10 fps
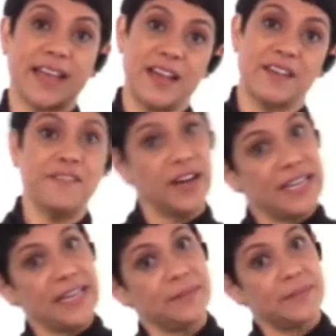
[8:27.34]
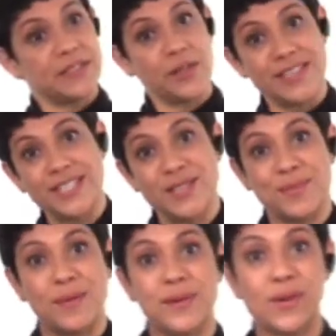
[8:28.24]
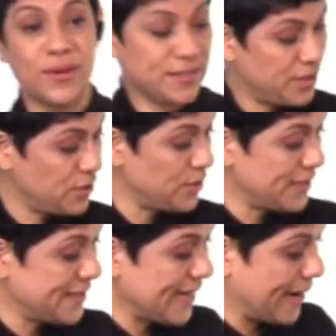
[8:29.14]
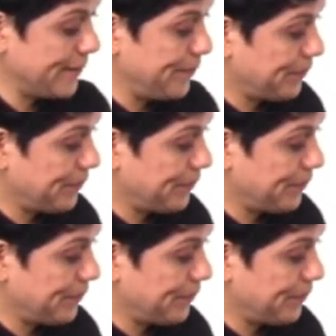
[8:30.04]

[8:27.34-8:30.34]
kind of funky. So this is what we're going to do today.